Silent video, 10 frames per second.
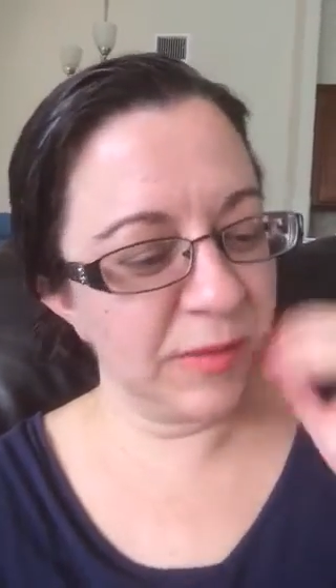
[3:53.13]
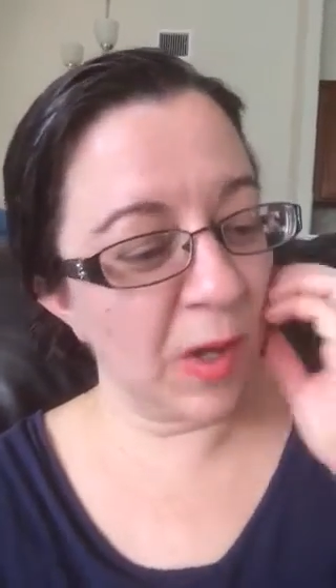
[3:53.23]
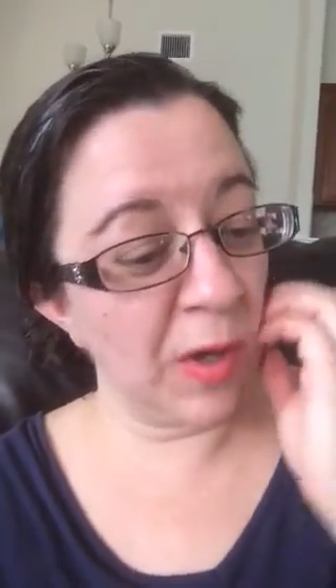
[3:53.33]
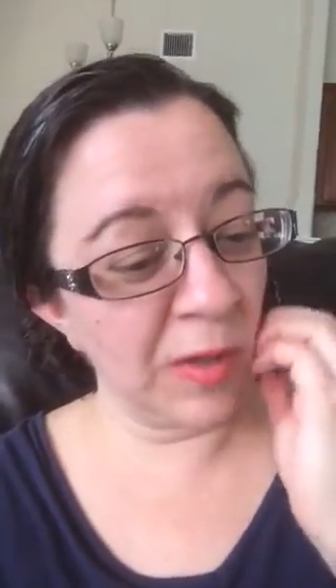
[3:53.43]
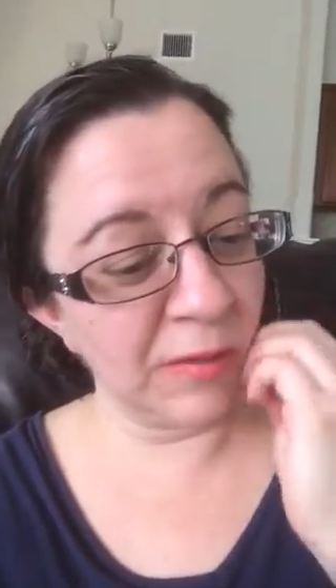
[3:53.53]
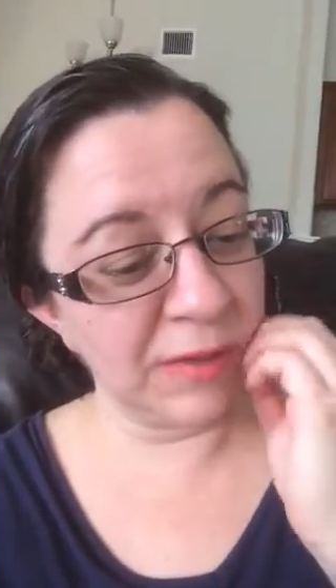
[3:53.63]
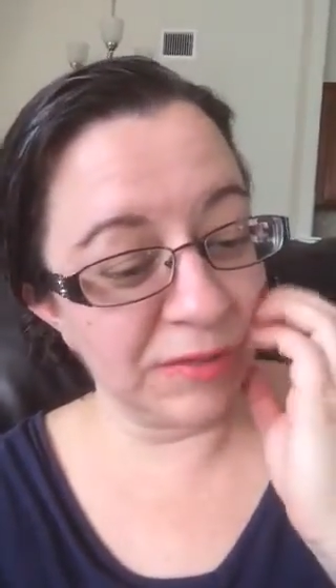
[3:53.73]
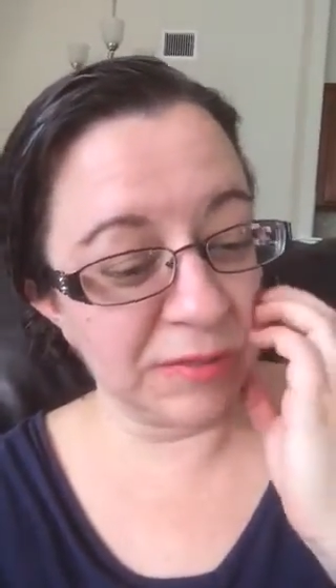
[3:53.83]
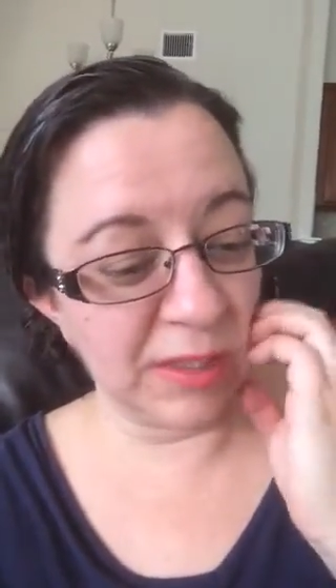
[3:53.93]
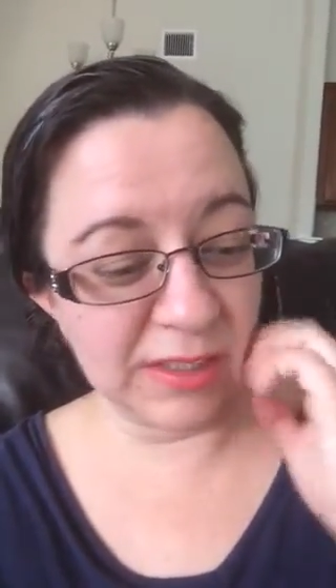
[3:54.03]
All the
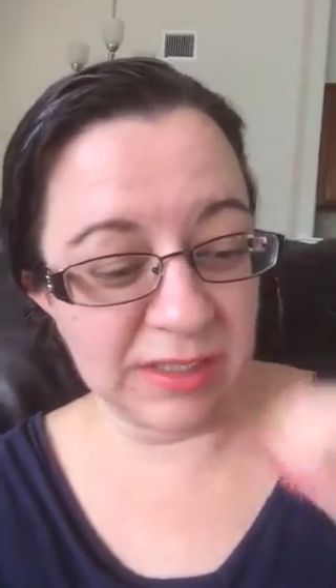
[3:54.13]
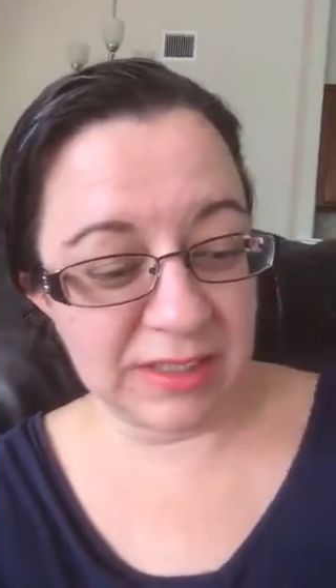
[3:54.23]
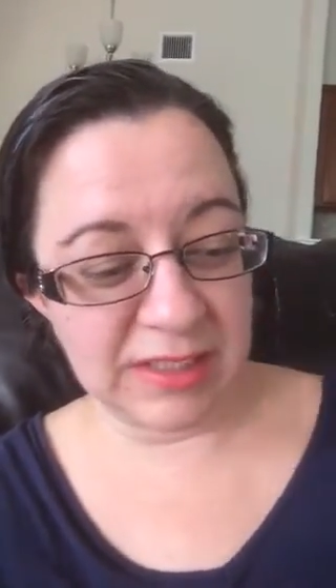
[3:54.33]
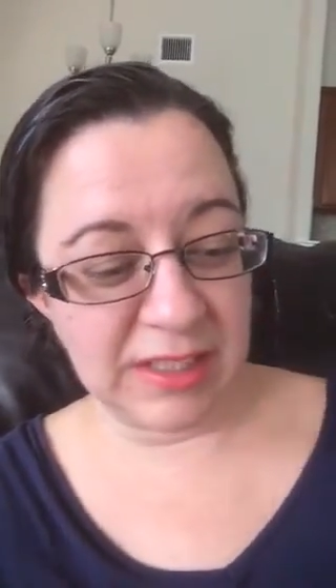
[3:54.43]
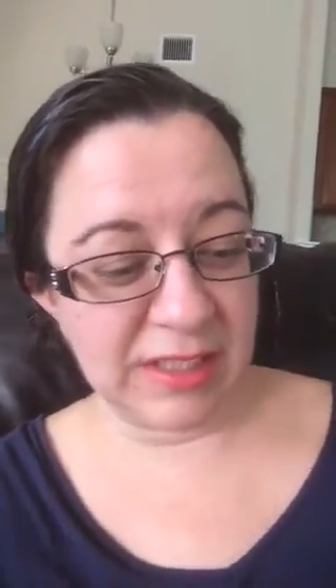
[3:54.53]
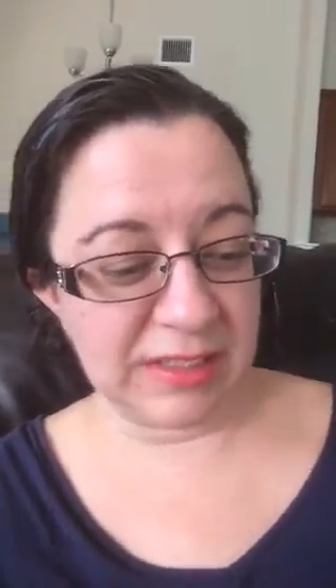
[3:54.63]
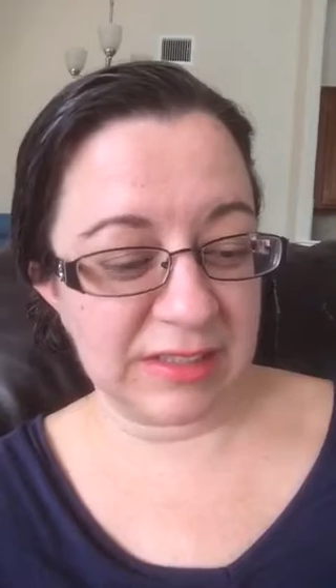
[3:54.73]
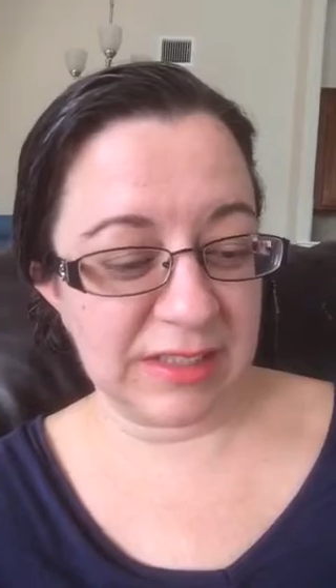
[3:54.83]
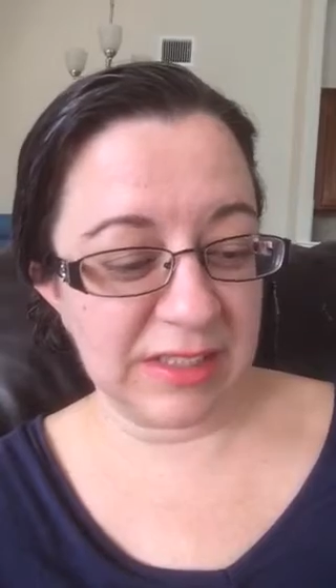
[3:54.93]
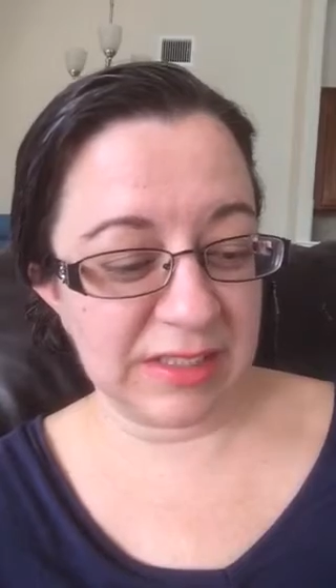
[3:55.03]
rivers run into the sea, yet the
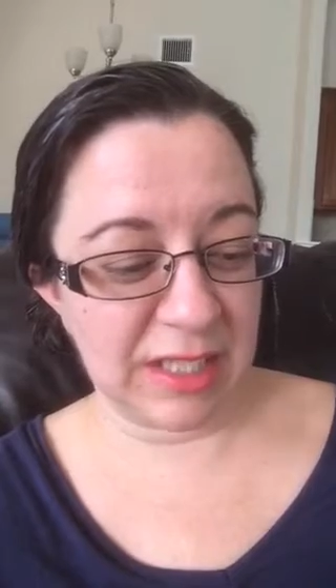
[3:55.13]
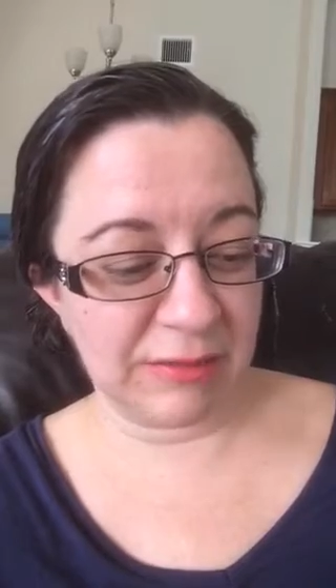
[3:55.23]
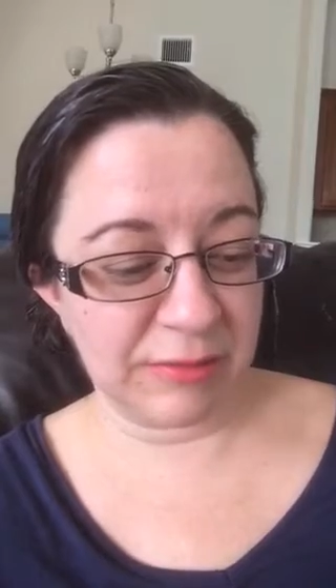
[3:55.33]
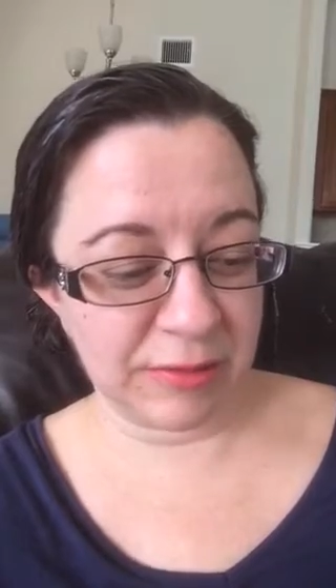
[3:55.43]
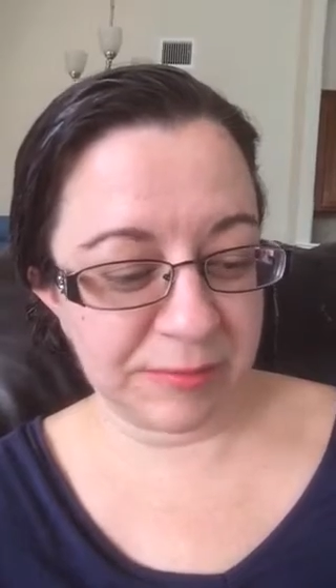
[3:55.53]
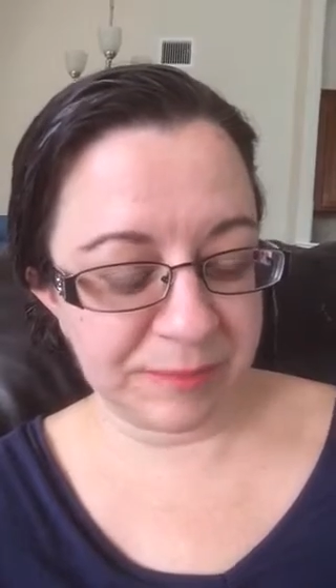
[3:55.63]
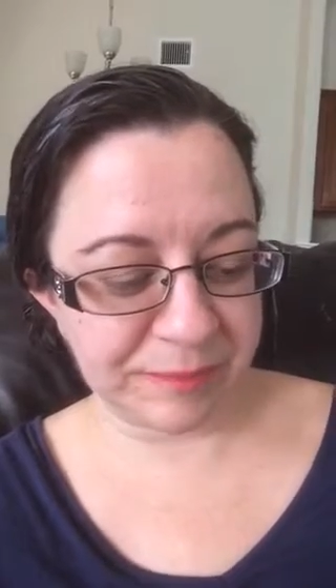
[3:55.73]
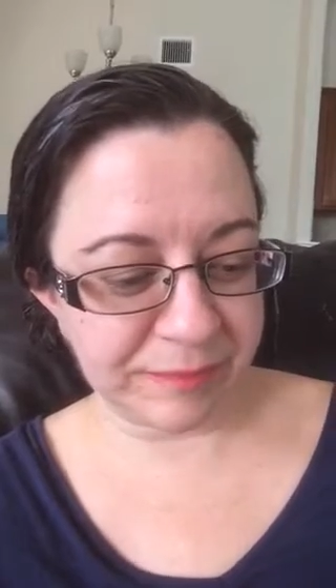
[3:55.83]
sea is not full.